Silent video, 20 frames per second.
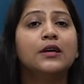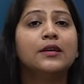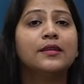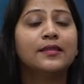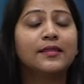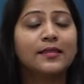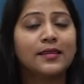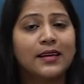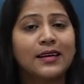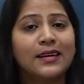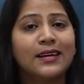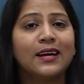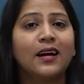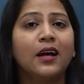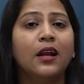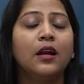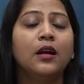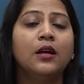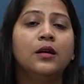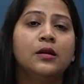
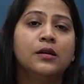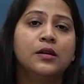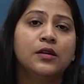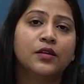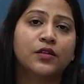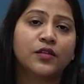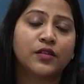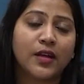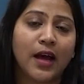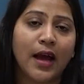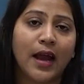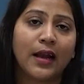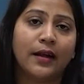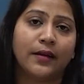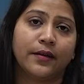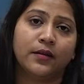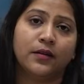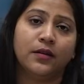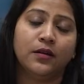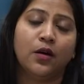single
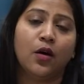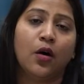celled